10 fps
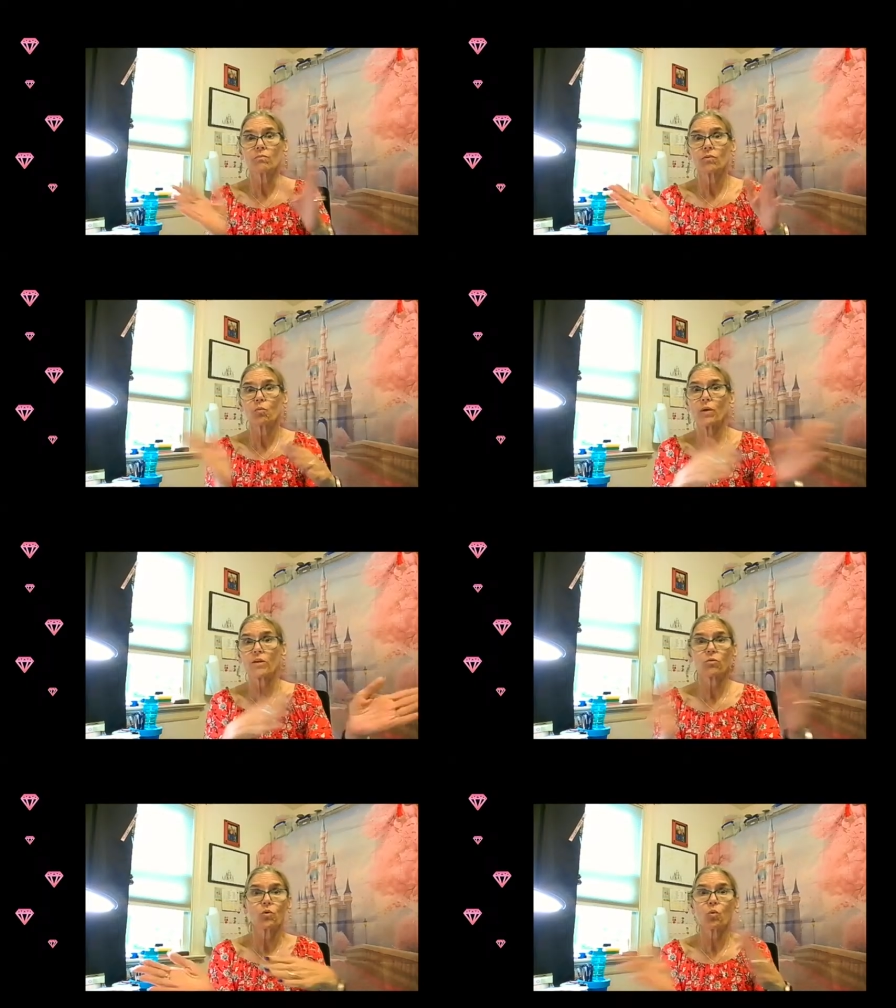the
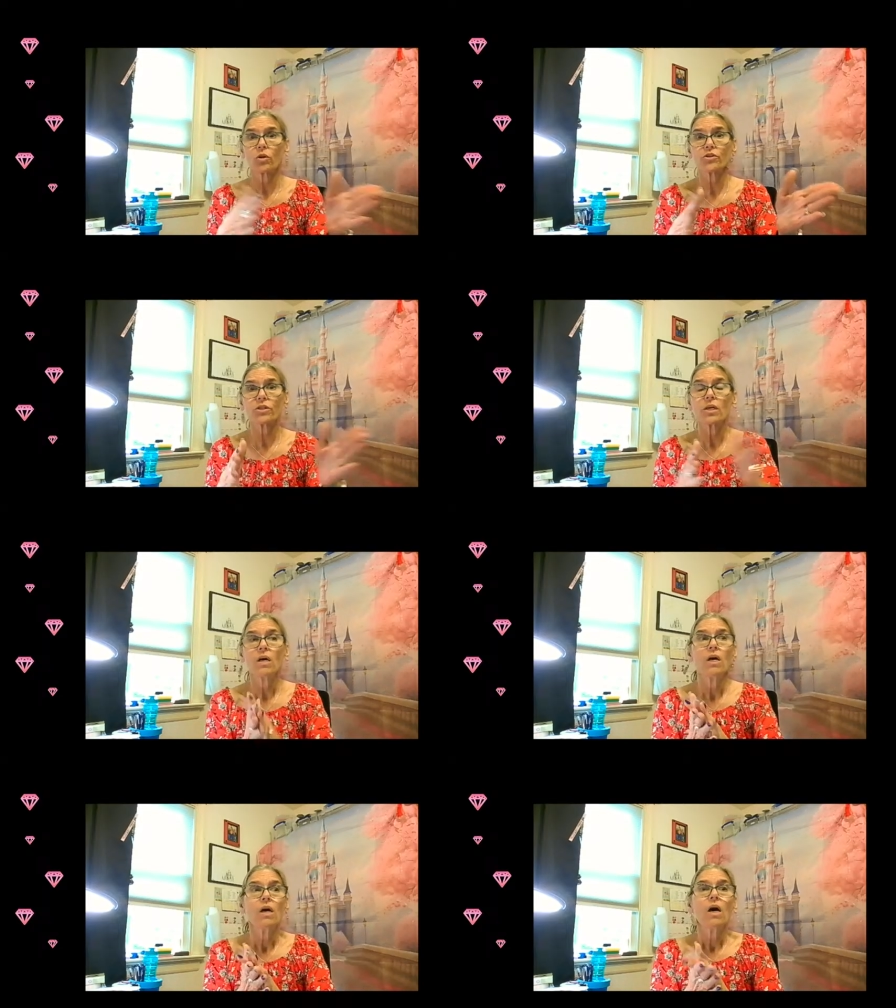window doors.
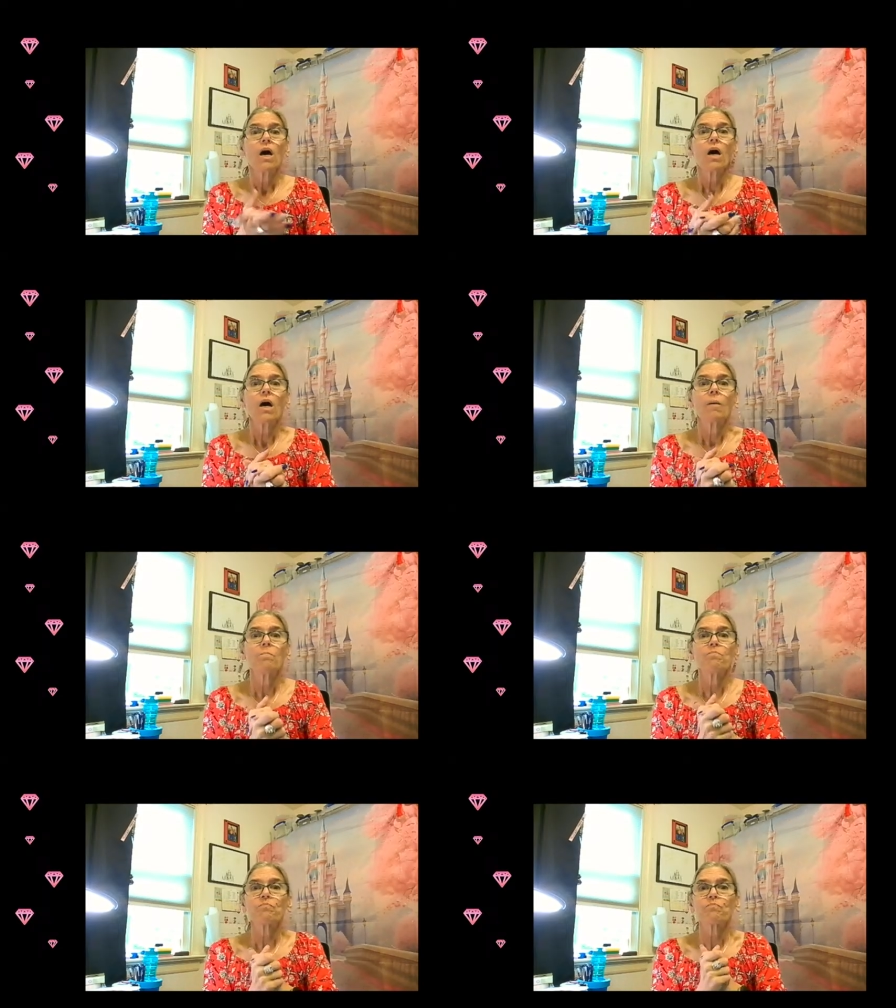
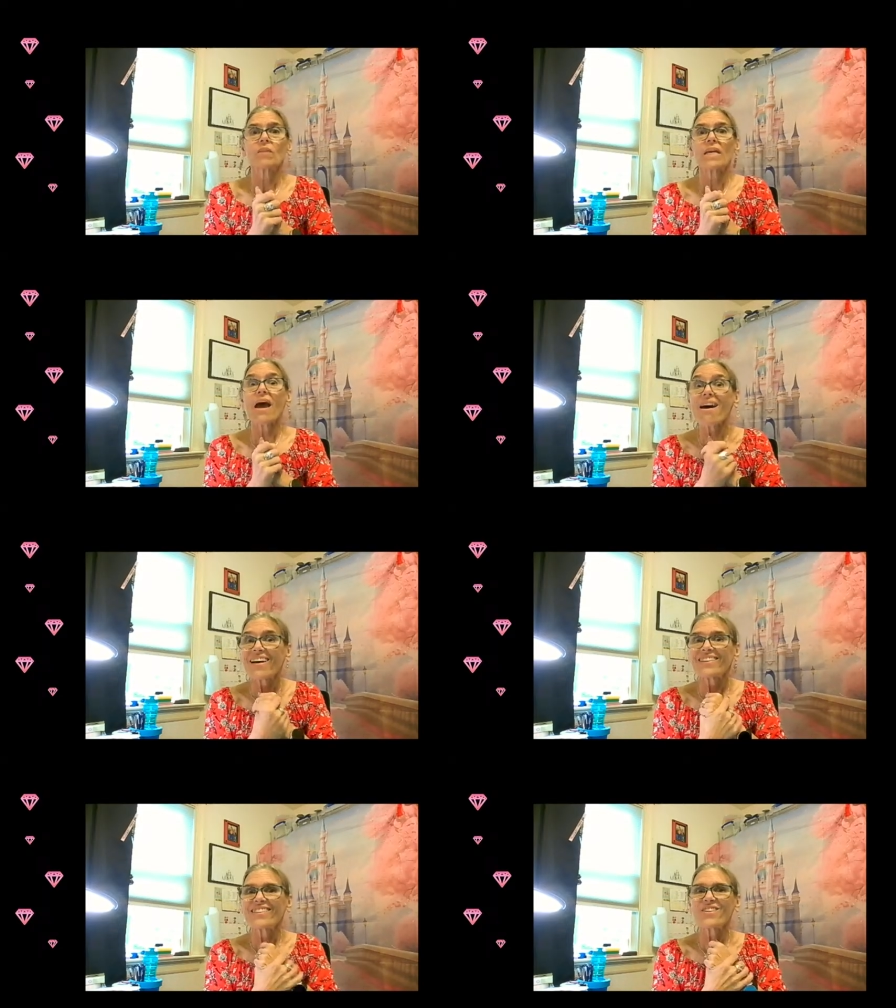Yeah,
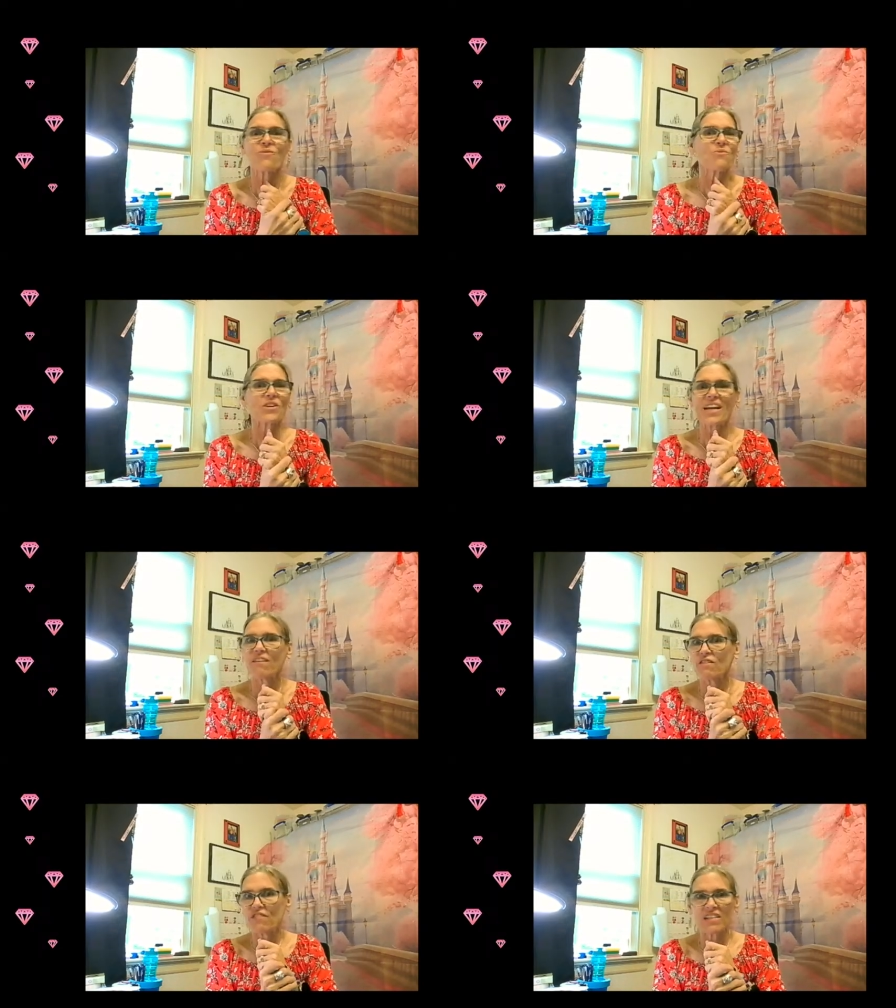so we're going to
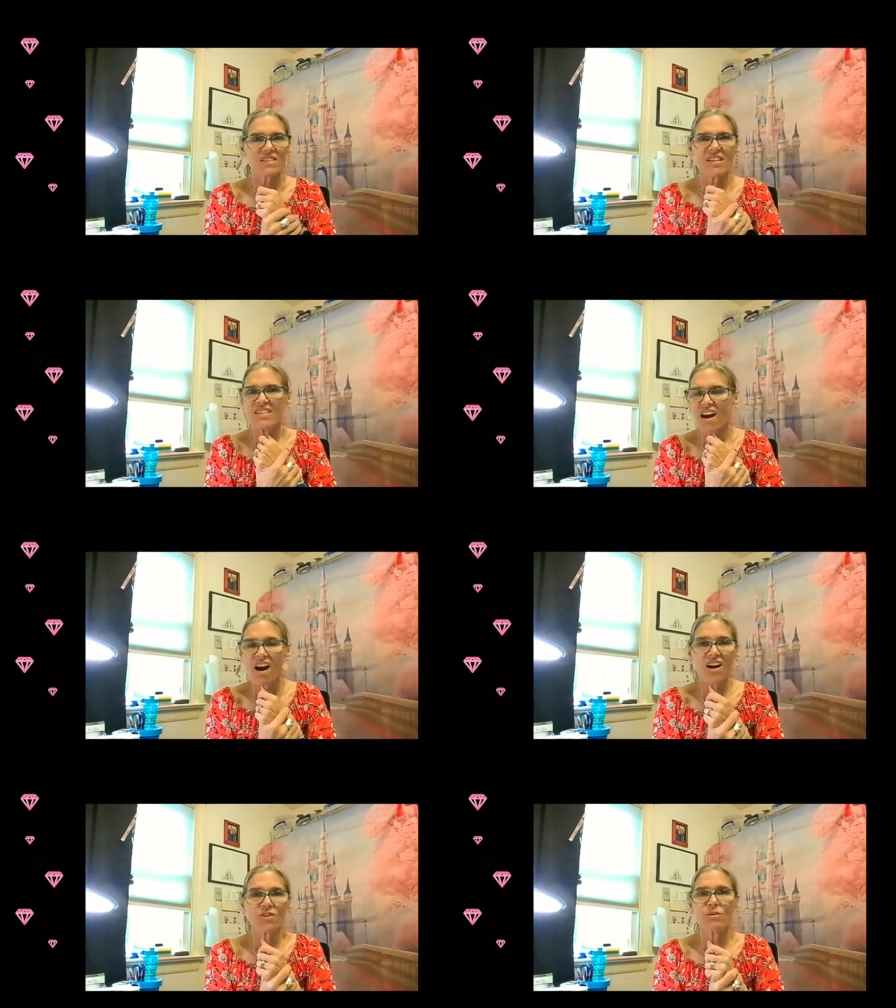have a fenced-in
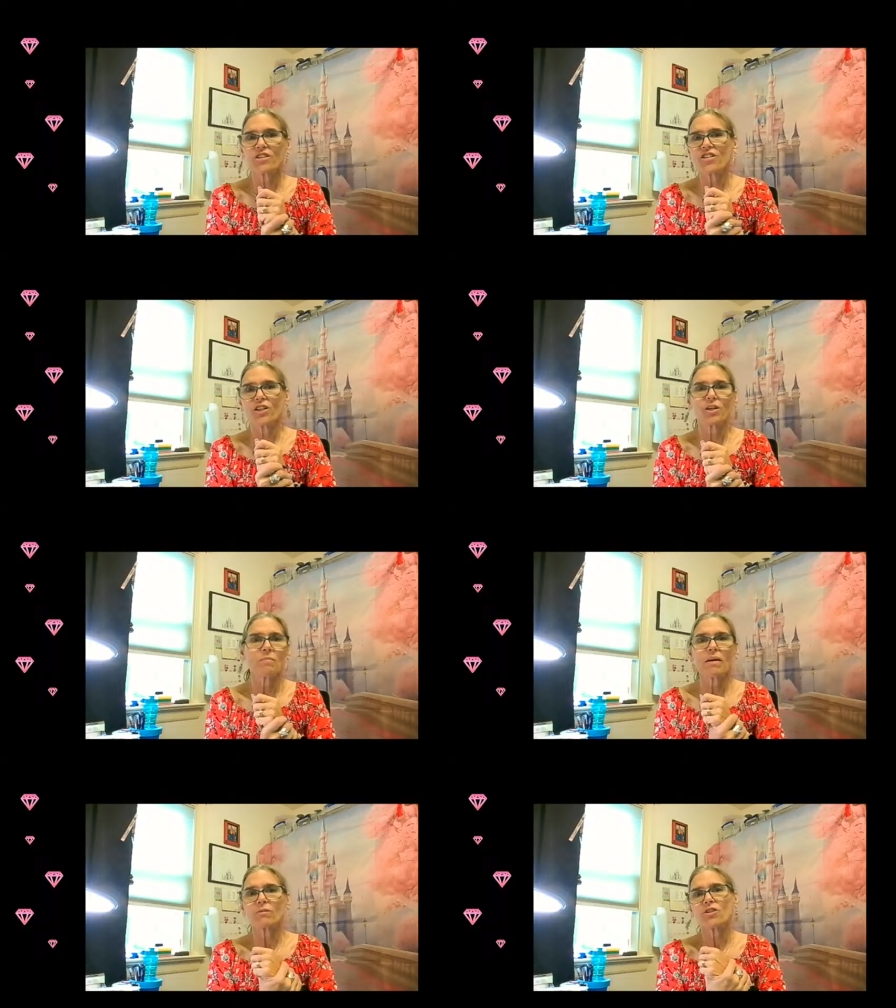yard. We're still going to
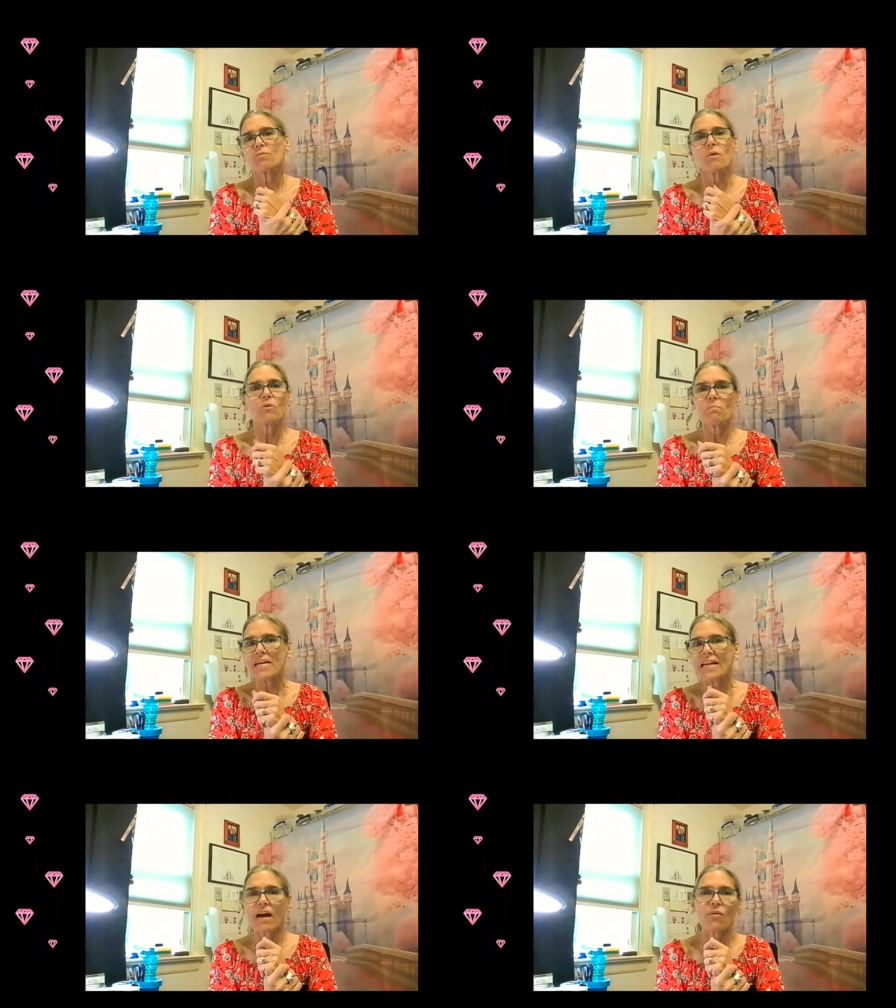be able to smoke
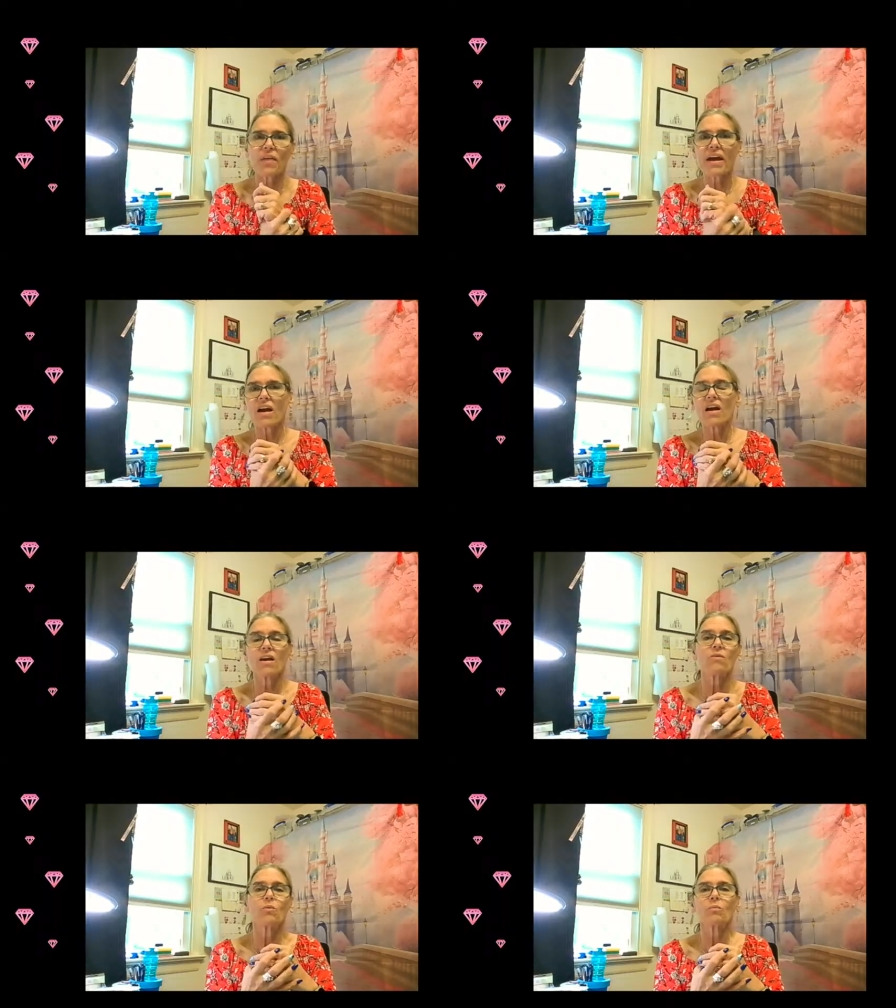meat out
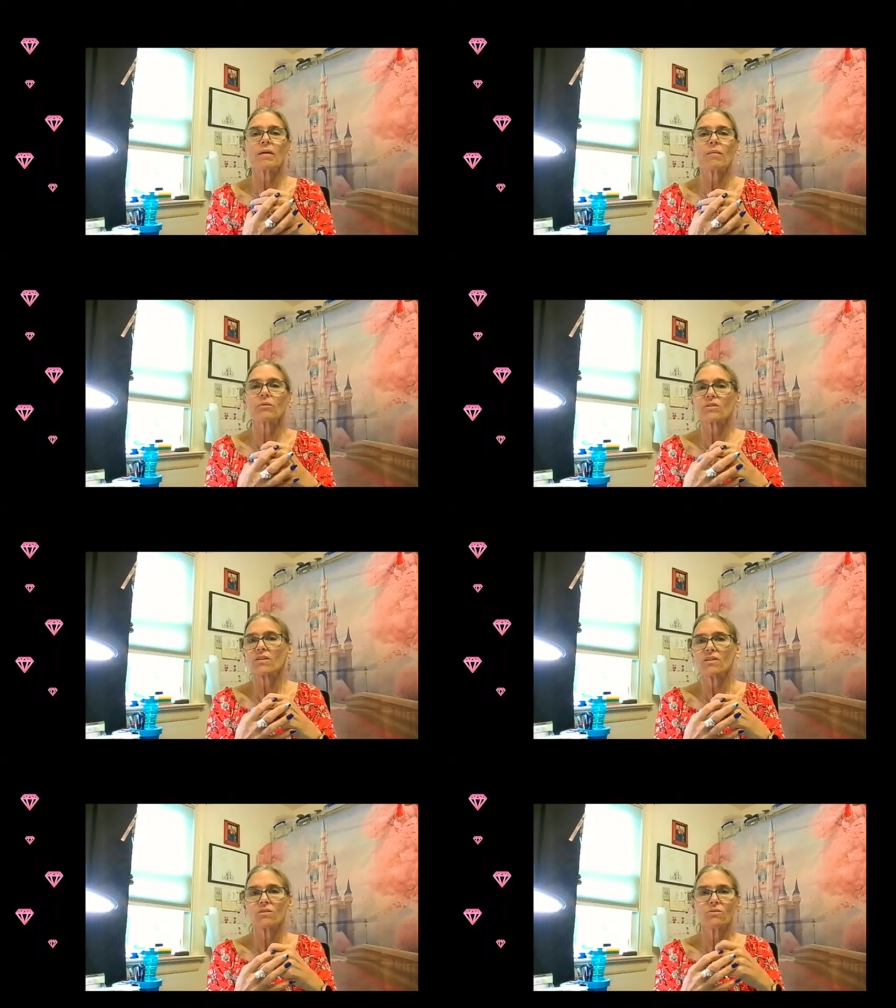there, and we'll be able
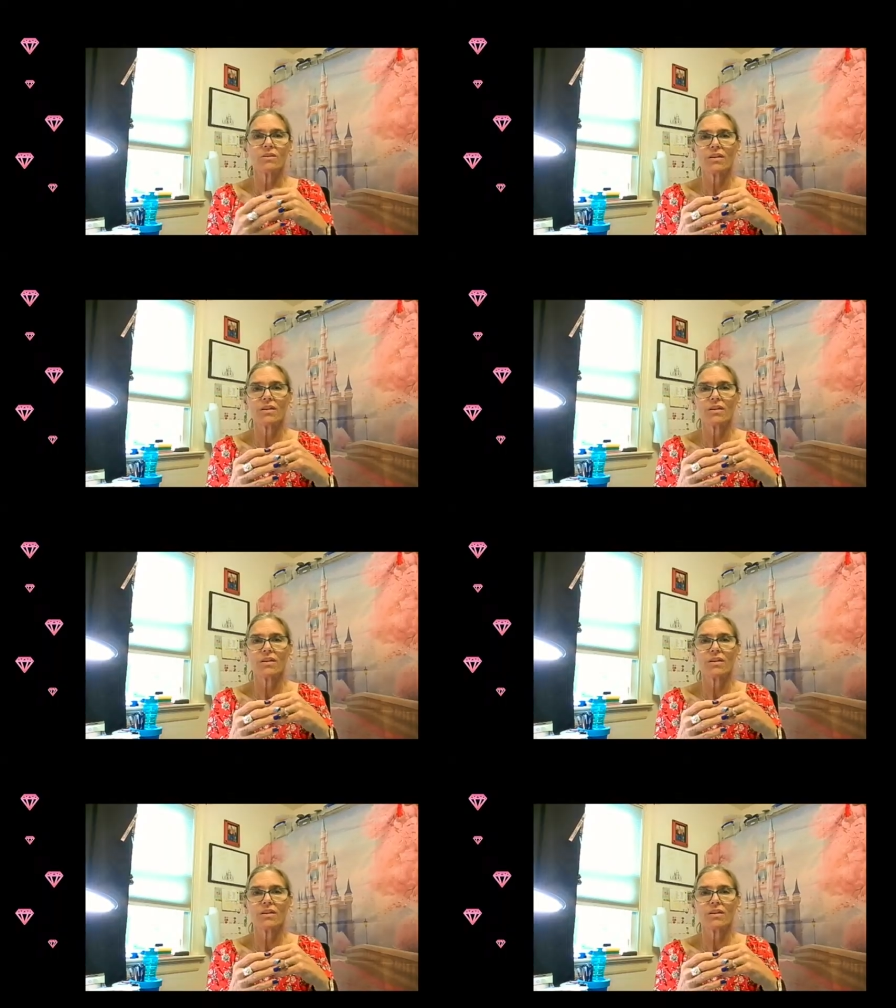to,